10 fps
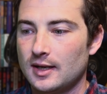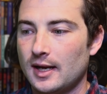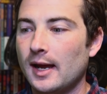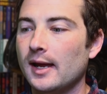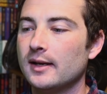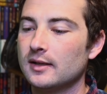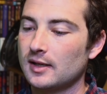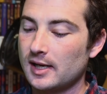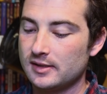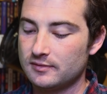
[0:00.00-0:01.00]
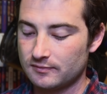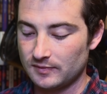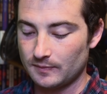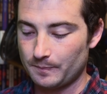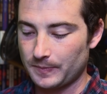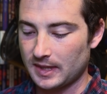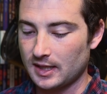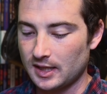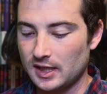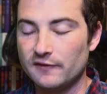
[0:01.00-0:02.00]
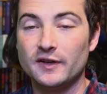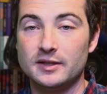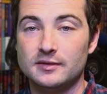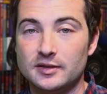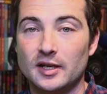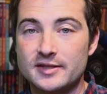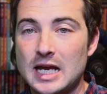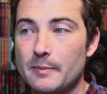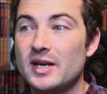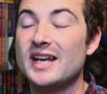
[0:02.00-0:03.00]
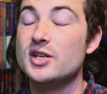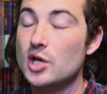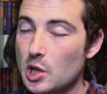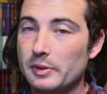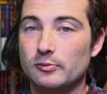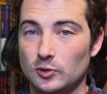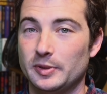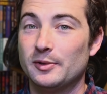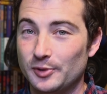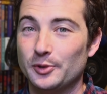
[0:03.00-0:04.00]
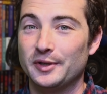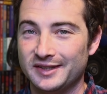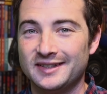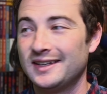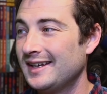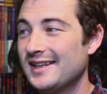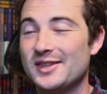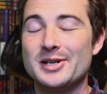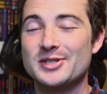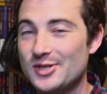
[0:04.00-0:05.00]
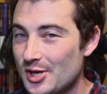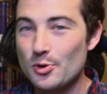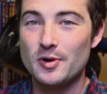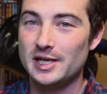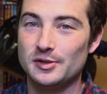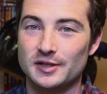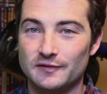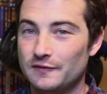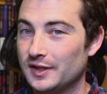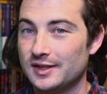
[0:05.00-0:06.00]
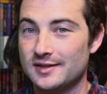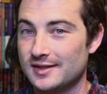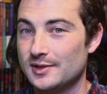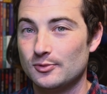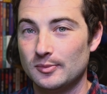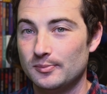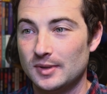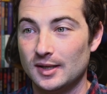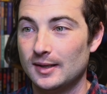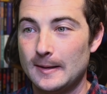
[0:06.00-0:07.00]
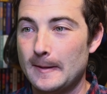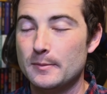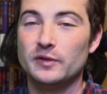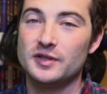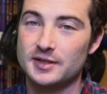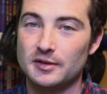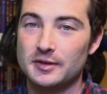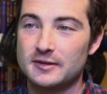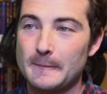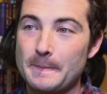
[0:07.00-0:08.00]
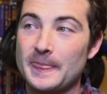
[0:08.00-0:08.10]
And if it does happen, I know it will be ruined. There's no way you can fit this into a movie series